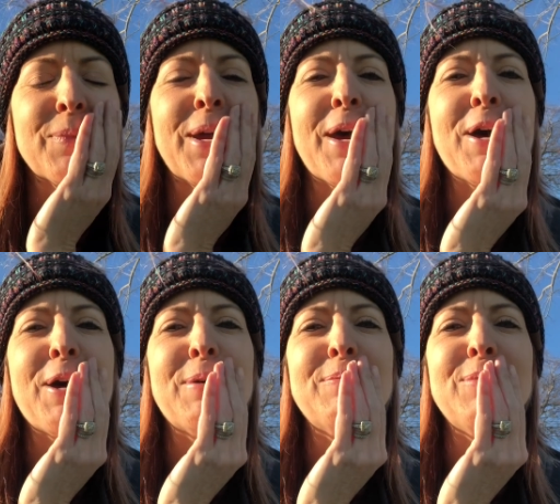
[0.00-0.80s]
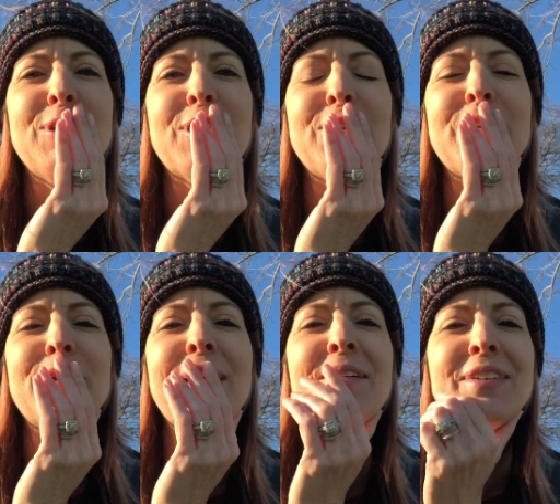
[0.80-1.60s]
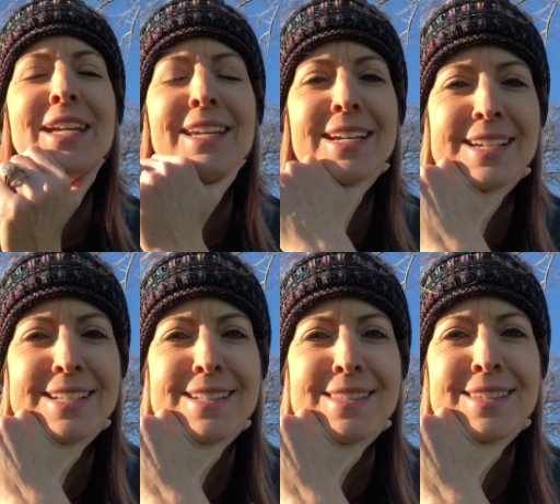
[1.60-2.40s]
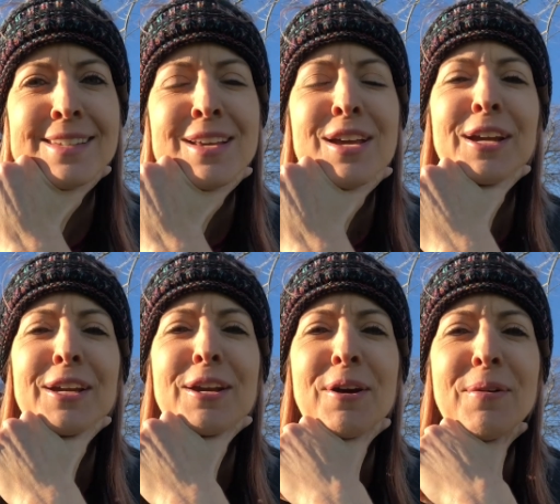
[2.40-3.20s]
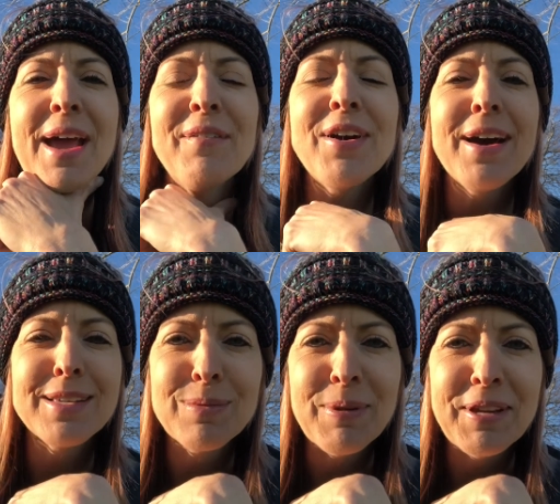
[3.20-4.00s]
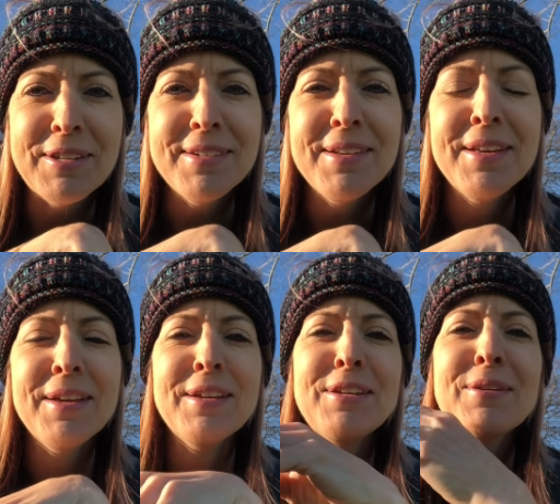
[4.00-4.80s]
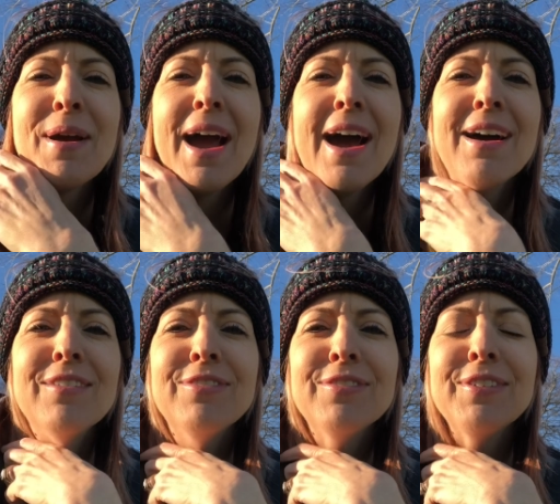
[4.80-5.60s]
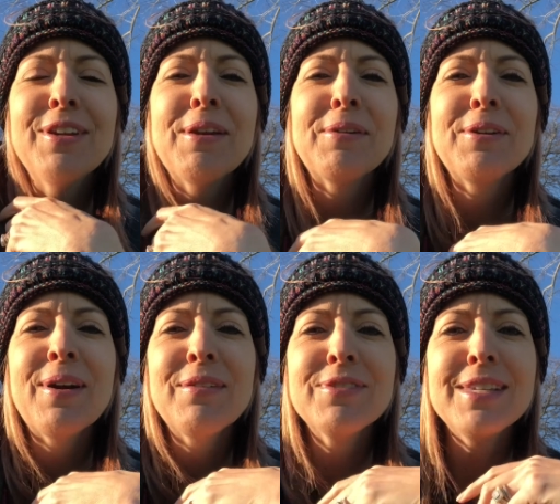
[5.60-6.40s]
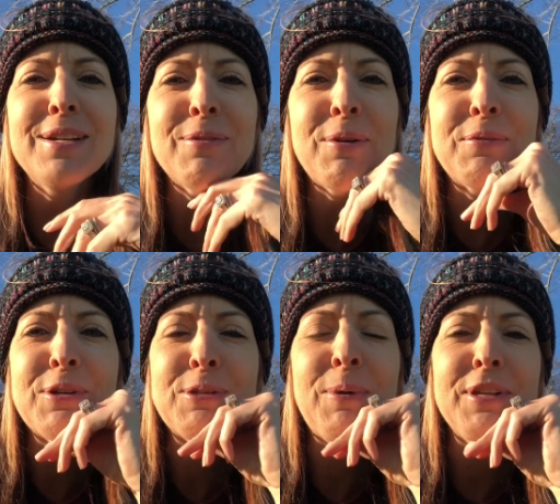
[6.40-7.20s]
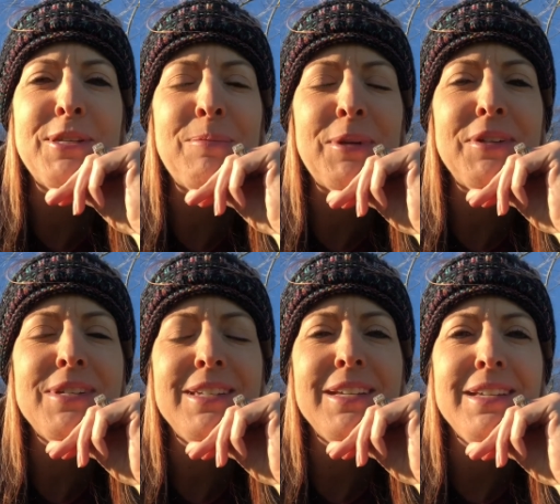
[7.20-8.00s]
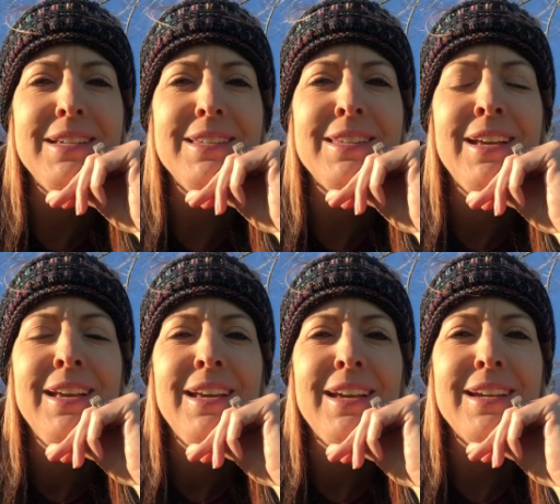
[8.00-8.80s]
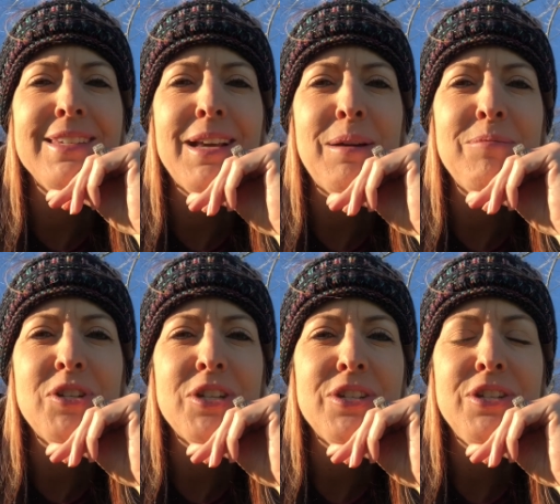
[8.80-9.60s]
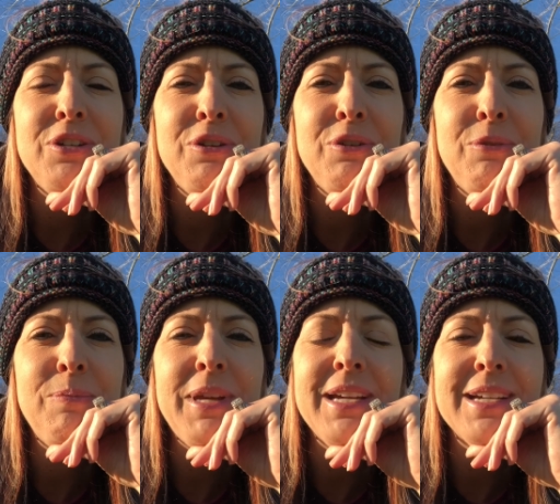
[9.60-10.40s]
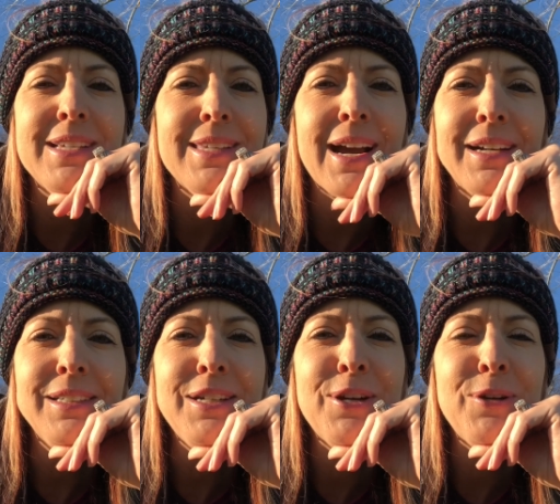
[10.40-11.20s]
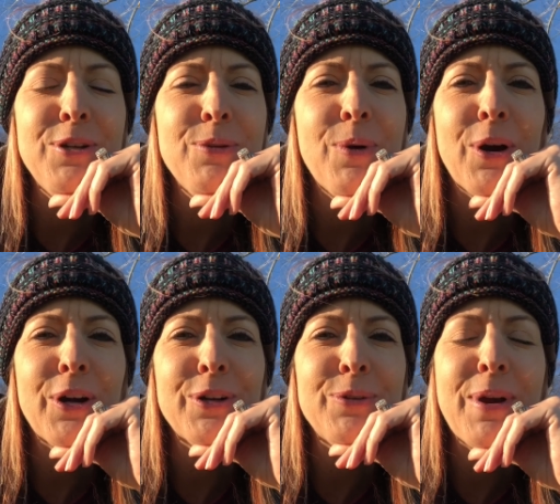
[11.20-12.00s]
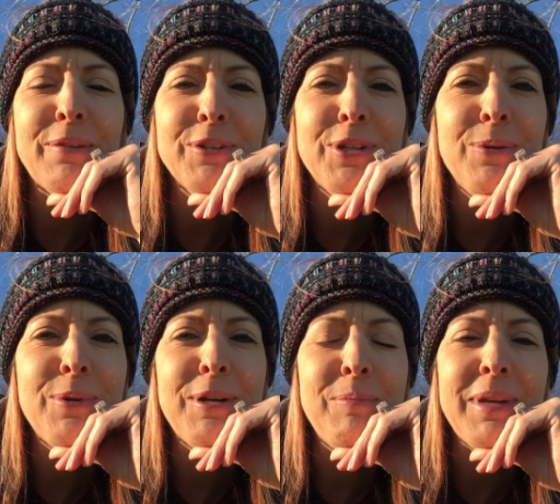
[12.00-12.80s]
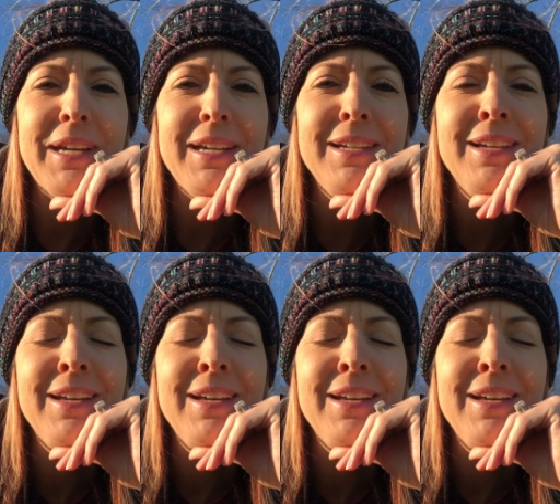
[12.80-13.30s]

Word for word: um, you know you don't have any kids you don't have a husband you have you know you have zero responsibilities except just to be exactly who you are whoever you want to be